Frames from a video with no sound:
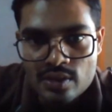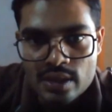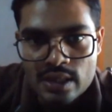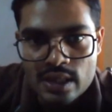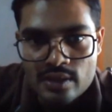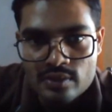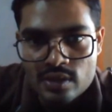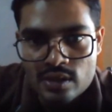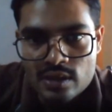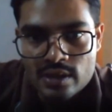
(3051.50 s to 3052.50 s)
Okay, now
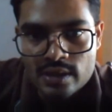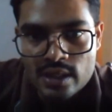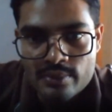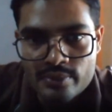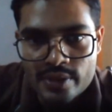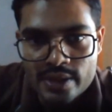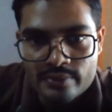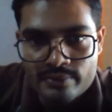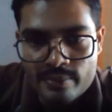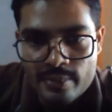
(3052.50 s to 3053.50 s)
uh, I'm ready.
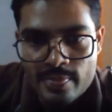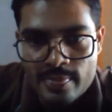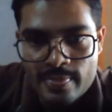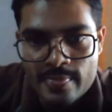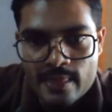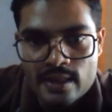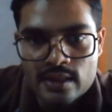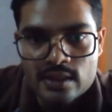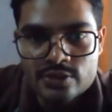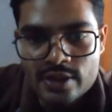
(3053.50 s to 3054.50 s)

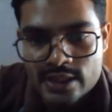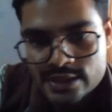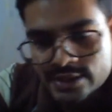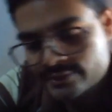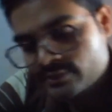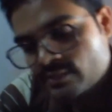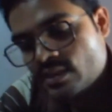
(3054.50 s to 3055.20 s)
So yes,